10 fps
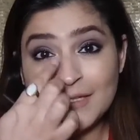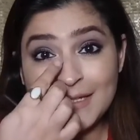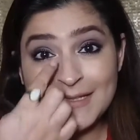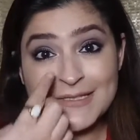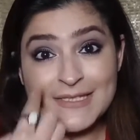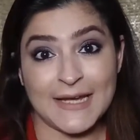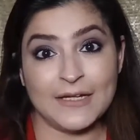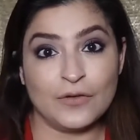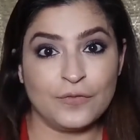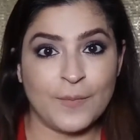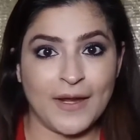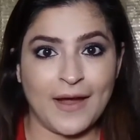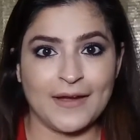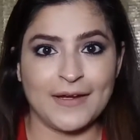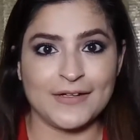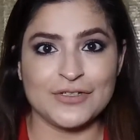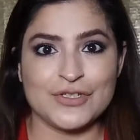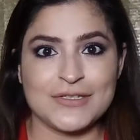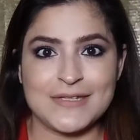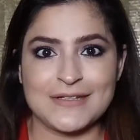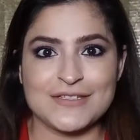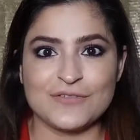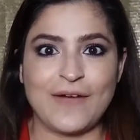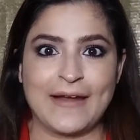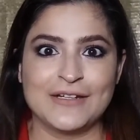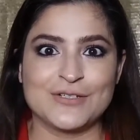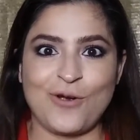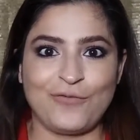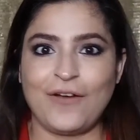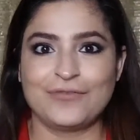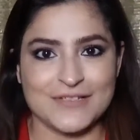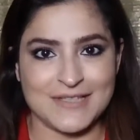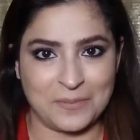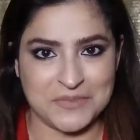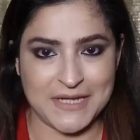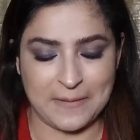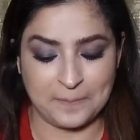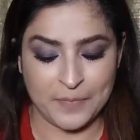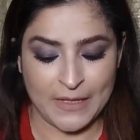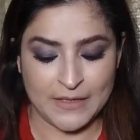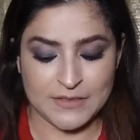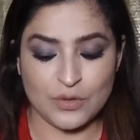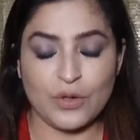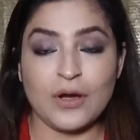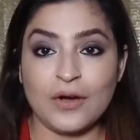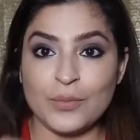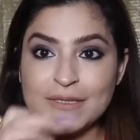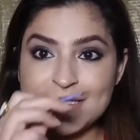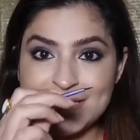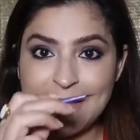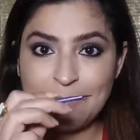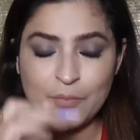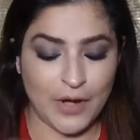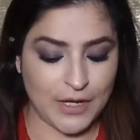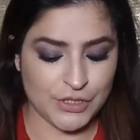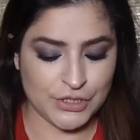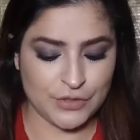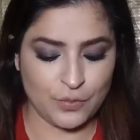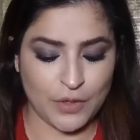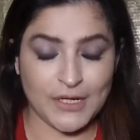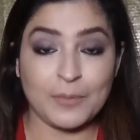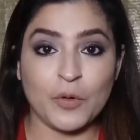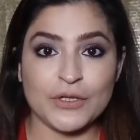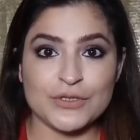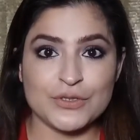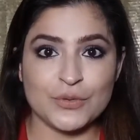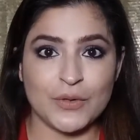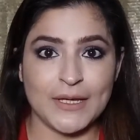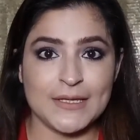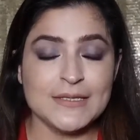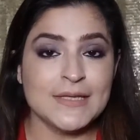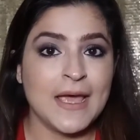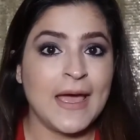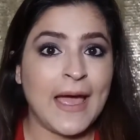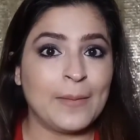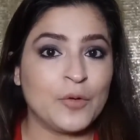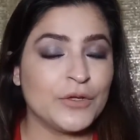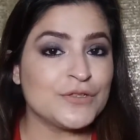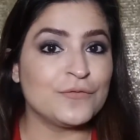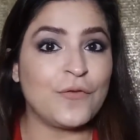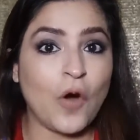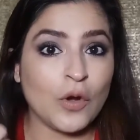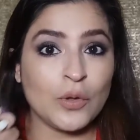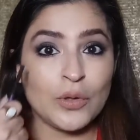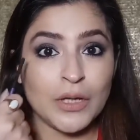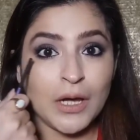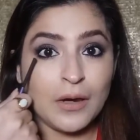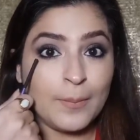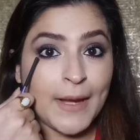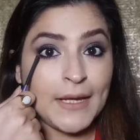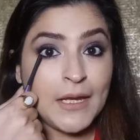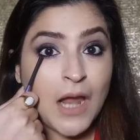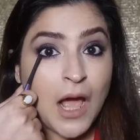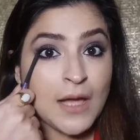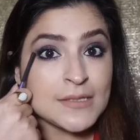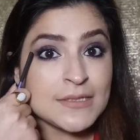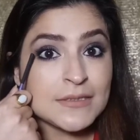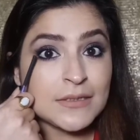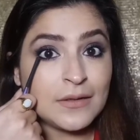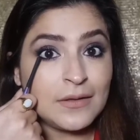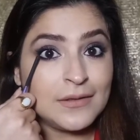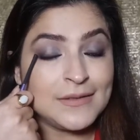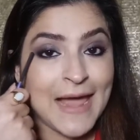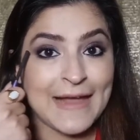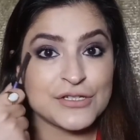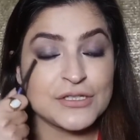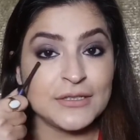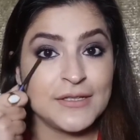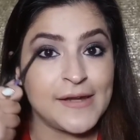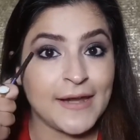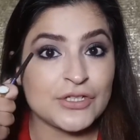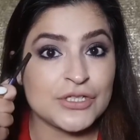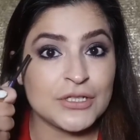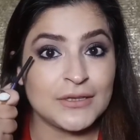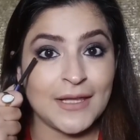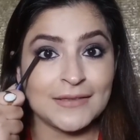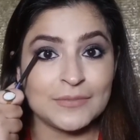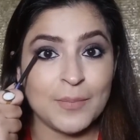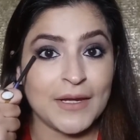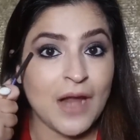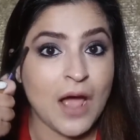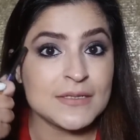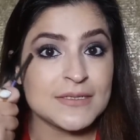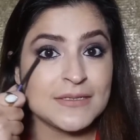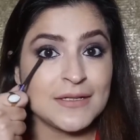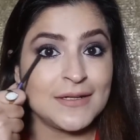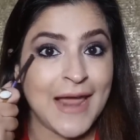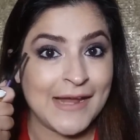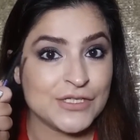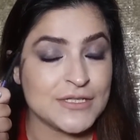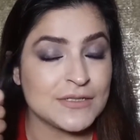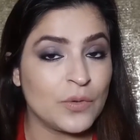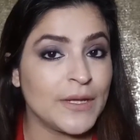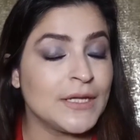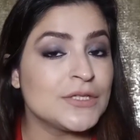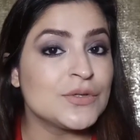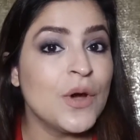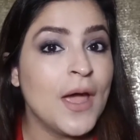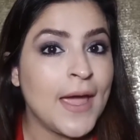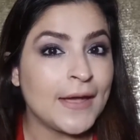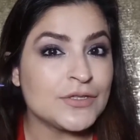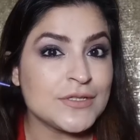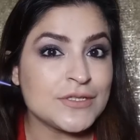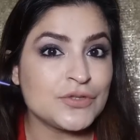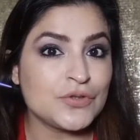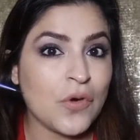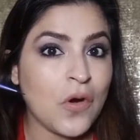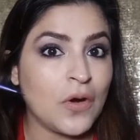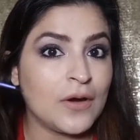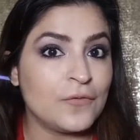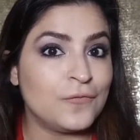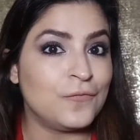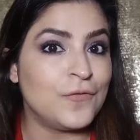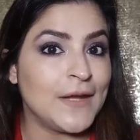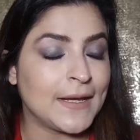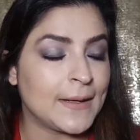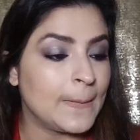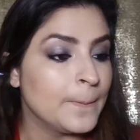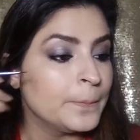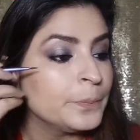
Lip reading: the inside of my eyeliner just tends to vanish off after some time. So with the same brush, what I'm going to do is I'm going to follow my last lash, the direction that my last lash is going into, and just draw a flick.